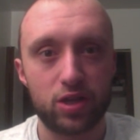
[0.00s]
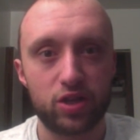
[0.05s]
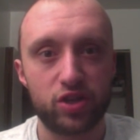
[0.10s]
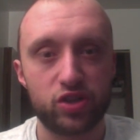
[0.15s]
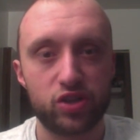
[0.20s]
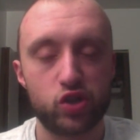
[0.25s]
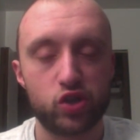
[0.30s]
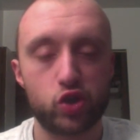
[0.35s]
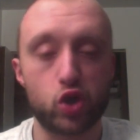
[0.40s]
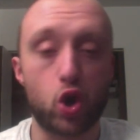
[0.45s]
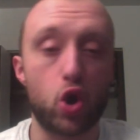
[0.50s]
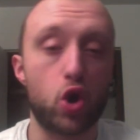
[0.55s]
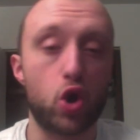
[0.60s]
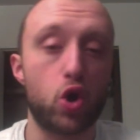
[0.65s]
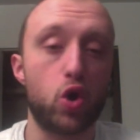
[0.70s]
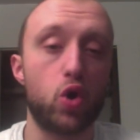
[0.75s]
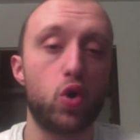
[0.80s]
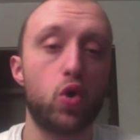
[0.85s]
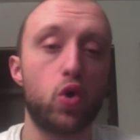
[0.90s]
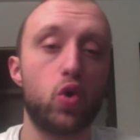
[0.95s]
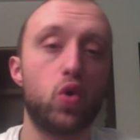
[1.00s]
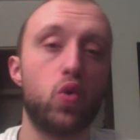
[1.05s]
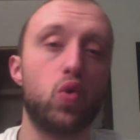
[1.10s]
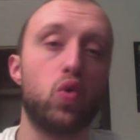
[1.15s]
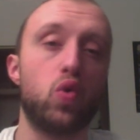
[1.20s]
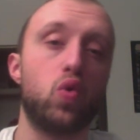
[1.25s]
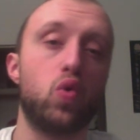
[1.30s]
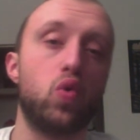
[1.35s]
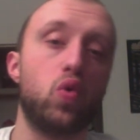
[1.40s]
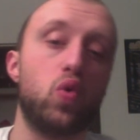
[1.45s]

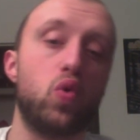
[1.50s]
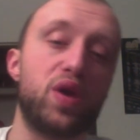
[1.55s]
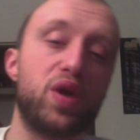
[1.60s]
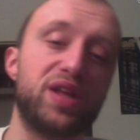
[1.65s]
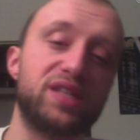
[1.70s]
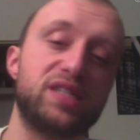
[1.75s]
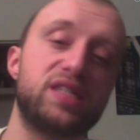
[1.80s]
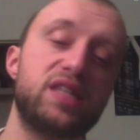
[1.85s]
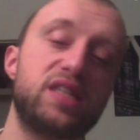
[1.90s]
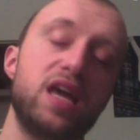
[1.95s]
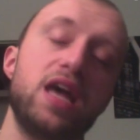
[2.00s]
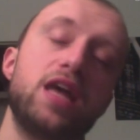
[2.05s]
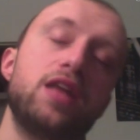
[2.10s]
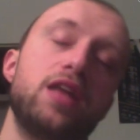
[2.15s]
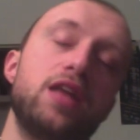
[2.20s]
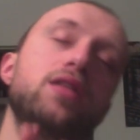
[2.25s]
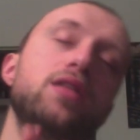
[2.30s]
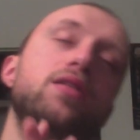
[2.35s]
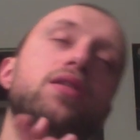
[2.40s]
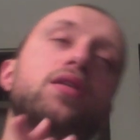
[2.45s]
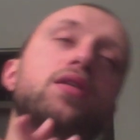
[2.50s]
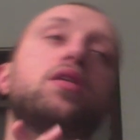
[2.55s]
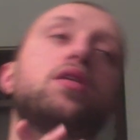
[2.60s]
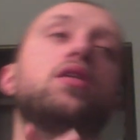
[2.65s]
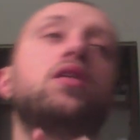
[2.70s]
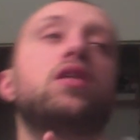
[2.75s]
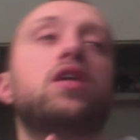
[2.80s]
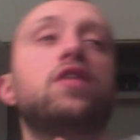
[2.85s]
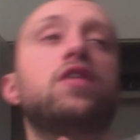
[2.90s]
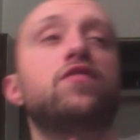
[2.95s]
So instead,
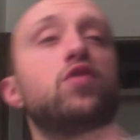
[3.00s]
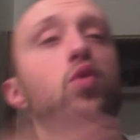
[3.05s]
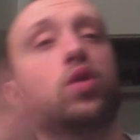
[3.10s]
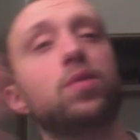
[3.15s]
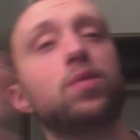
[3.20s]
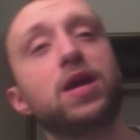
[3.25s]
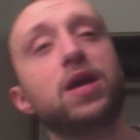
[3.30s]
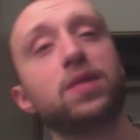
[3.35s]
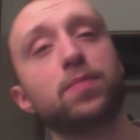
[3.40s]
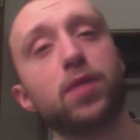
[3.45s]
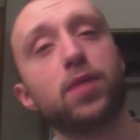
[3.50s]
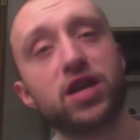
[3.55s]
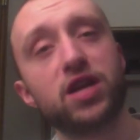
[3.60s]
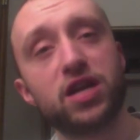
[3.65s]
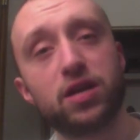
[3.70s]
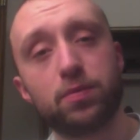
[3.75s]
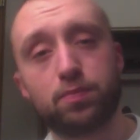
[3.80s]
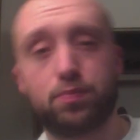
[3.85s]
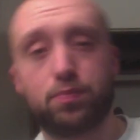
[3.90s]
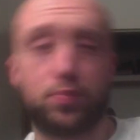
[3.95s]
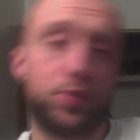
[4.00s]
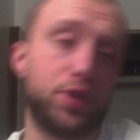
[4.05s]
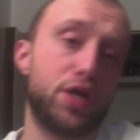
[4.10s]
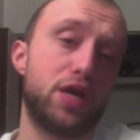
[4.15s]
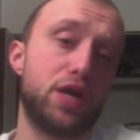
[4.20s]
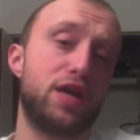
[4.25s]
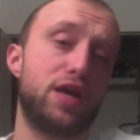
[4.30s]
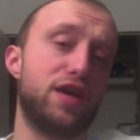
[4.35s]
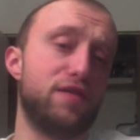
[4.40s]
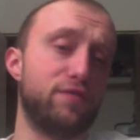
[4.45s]
if you want to make money,
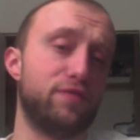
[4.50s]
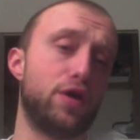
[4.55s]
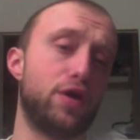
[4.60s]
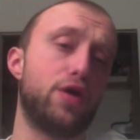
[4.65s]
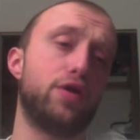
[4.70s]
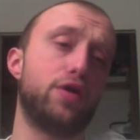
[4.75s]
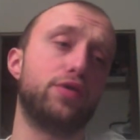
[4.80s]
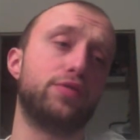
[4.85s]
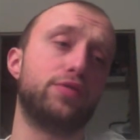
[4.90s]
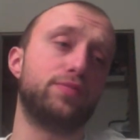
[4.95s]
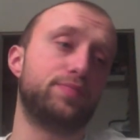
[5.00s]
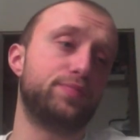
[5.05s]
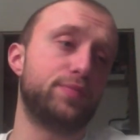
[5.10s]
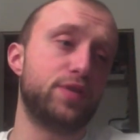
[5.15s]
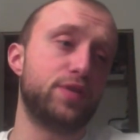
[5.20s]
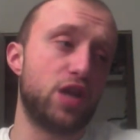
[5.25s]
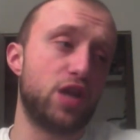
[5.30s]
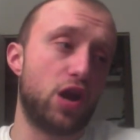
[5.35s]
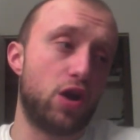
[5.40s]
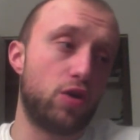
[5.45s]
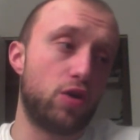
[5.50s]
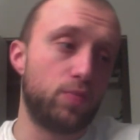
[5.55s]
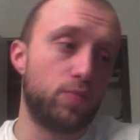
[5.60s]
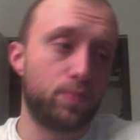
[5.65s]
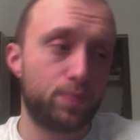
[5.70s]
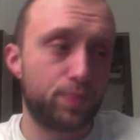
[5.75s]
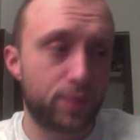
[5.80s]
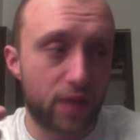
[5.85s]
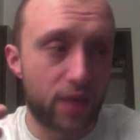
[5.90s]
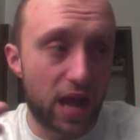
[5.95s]
even though, you know,
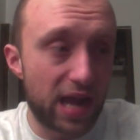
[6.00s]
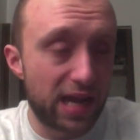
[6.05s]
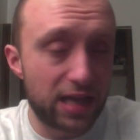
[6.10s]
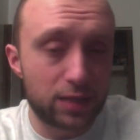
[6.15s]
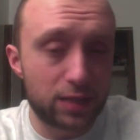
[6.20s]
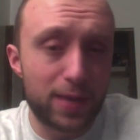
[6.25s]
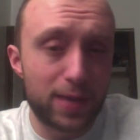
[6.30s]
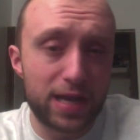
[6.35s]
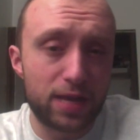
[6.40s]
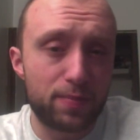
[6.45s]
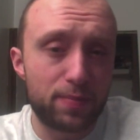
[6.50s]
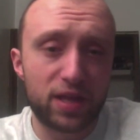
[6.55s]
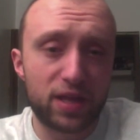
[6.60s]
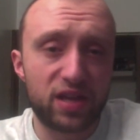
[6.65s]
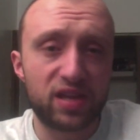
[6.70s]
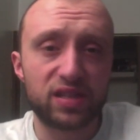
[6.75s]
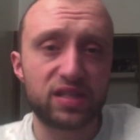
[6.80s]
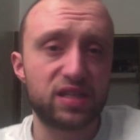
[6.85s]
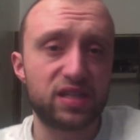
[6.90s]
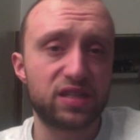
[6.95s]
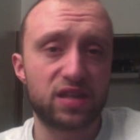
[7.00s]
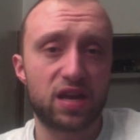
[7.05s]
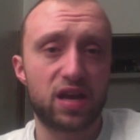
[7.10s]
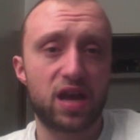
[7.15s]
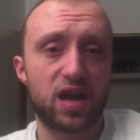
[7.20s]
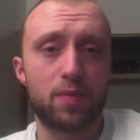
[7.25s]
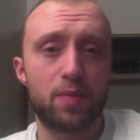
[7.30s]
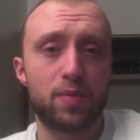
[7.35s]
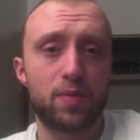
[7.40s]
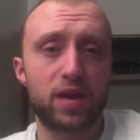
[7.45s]
I guess making millions as
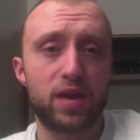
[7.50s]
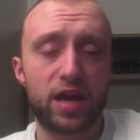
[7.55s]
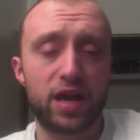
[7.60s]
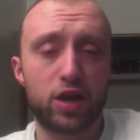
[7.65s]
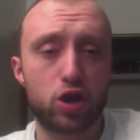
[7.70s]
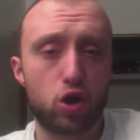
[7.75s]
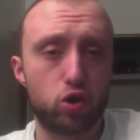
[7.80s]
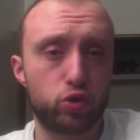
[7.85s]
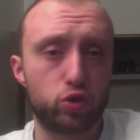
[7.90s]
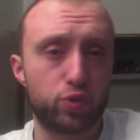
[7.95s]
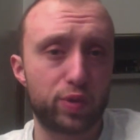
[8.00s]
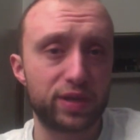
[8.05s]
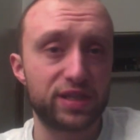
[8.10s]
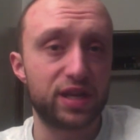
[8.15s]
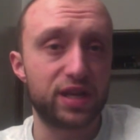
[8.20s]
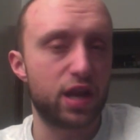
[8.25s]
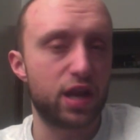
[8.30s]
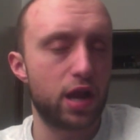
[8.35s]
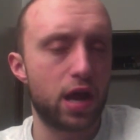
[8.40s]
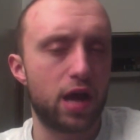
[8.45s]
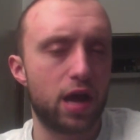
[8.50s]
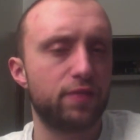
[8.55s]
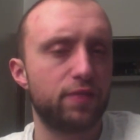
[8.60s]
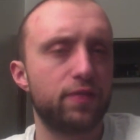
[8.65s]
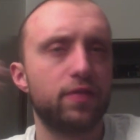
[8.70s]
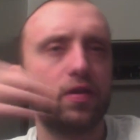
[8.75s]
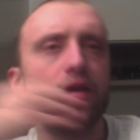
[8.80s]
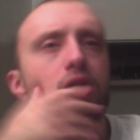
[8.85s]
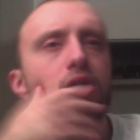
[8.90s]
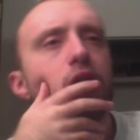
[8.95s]
an NBA coach wasn't enough.
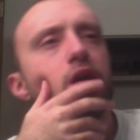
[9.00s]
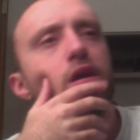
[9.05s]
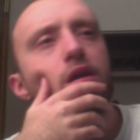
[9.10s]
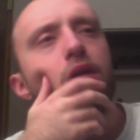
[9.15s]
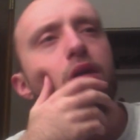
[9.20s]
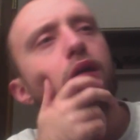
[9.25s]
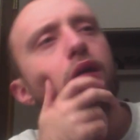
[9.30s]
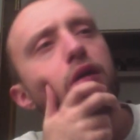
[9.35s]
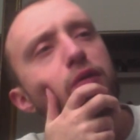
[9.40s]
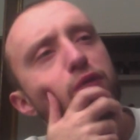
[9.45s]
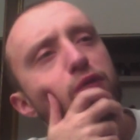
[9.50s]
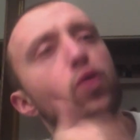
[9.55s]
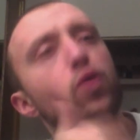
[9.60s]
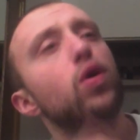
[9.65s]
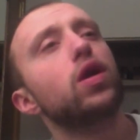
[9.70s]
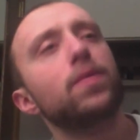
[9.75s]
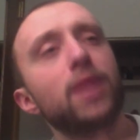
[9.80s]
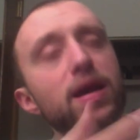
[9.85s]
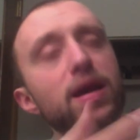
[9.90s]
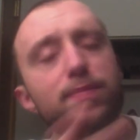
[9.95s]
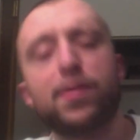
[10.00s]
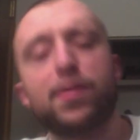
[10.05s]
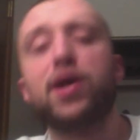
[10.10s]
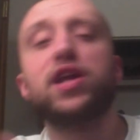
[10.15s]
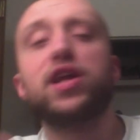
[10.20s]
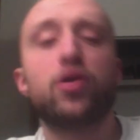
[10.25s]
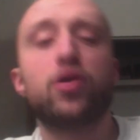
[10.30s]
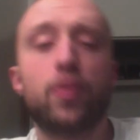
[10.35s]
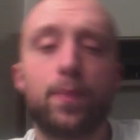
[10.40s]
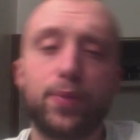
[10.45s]
If you want to make money
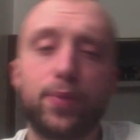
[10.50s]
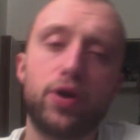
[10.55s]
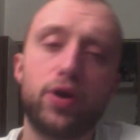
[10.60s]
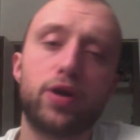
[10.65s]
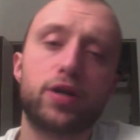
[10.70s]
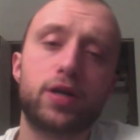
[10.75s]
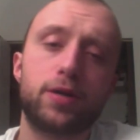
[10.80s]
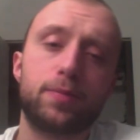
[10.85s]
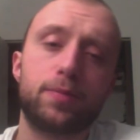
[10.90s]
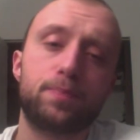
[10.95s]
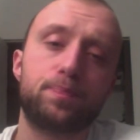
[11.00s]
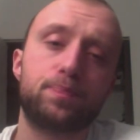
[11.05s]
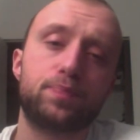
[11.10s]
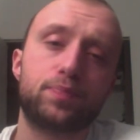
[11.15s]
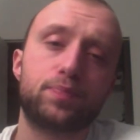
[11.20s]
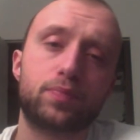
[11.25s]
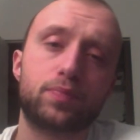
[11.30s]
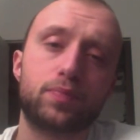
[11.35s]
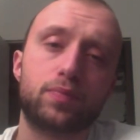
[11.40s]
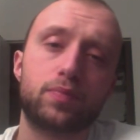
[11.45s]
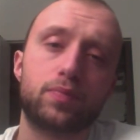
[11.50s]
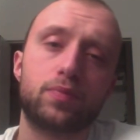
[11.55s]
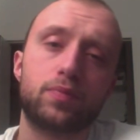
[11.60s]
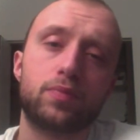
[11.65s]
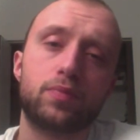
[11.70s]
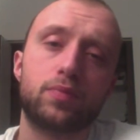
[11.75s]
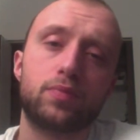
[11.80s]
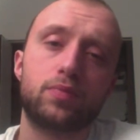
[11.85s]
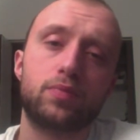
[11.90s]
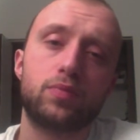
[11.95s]
on the book,
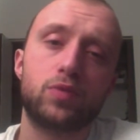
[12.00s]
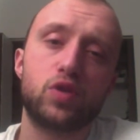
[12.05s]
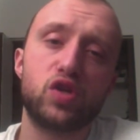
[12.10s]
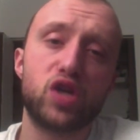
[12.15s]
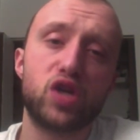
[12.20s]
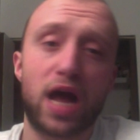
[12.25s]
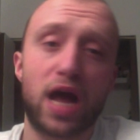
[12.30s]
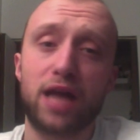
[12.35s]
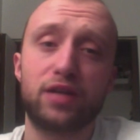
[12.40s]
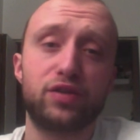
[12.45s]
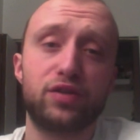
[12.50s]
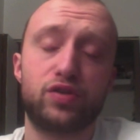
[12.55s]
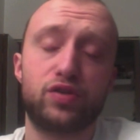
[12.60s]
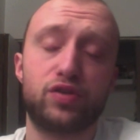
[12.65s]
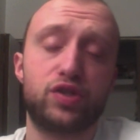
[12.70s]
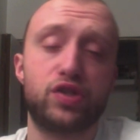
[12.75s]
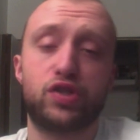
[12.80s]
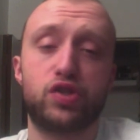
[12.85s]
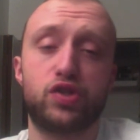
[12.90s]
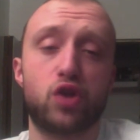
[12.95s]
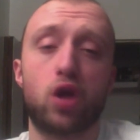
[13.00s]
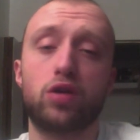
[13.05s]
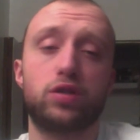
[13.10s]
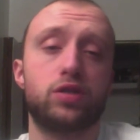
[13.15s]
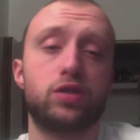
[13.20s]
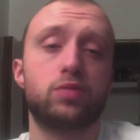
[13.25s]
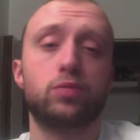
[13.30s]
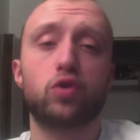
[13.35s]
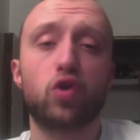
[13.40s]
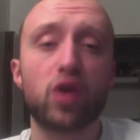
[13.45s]
you got to start
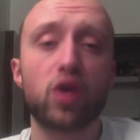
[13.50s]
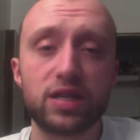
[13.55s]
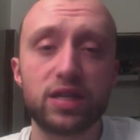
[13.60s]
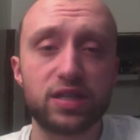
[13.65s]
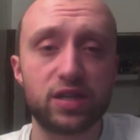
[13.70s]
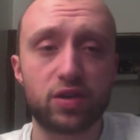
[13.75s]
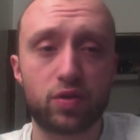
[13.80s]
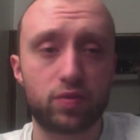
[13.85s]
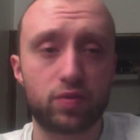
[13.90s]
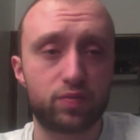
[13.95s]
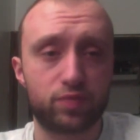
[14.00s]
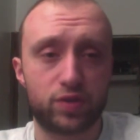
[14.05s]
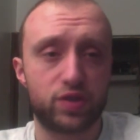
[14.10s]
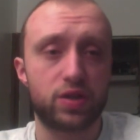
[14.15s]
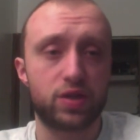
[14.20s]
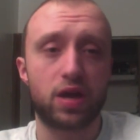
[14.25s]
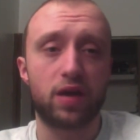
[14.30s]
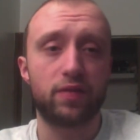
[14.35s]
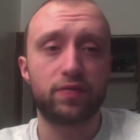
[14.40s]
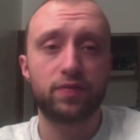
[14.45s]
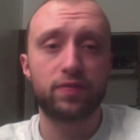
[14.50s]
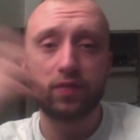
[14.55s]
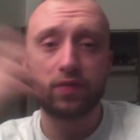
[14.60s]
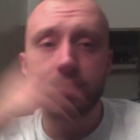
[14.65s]
some crazy stuff.